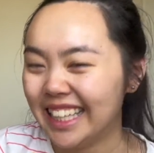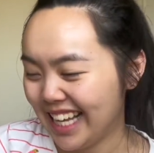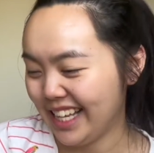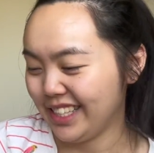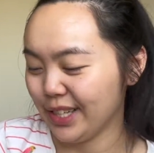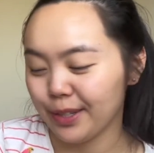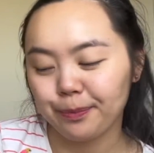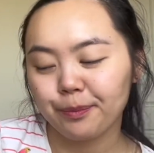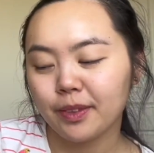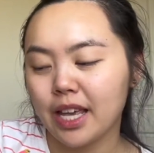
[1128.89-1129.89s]
So
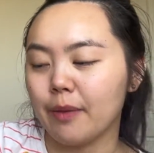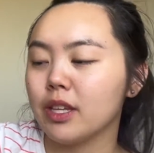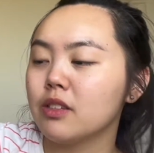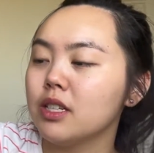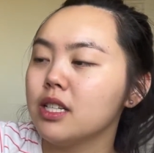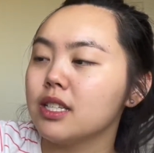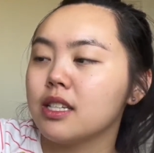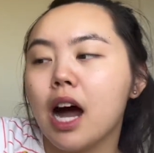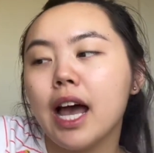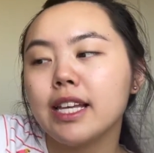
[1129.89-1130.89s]
yeah, this one is
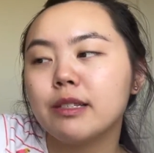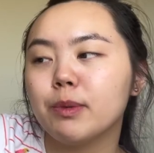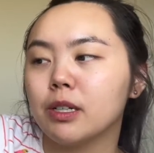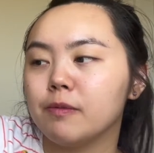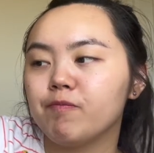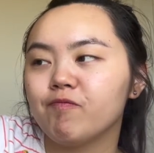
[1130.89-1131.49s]
nice, but